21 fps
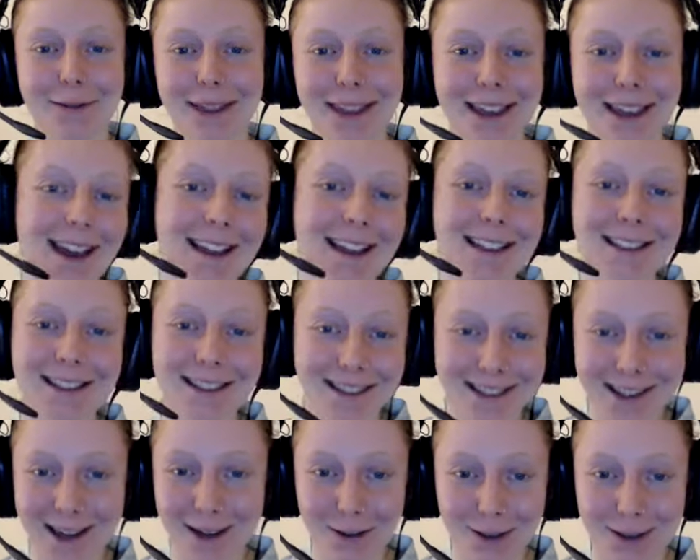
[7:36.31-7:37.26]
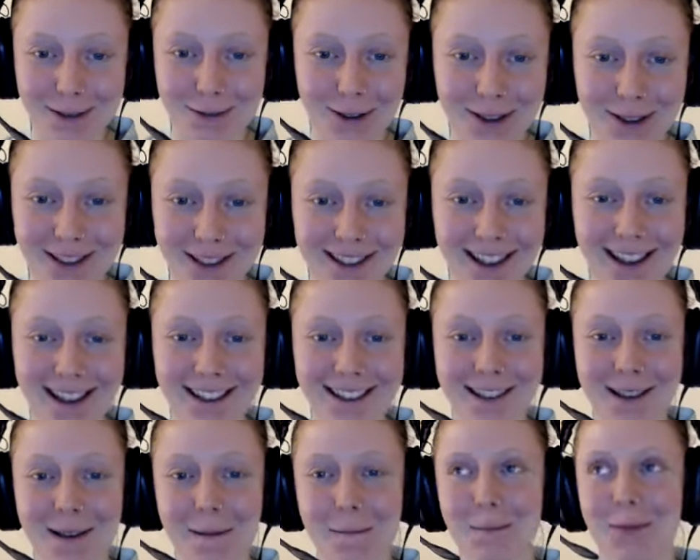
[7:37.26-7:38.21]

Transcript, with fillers: in the end, as Teal Swan says.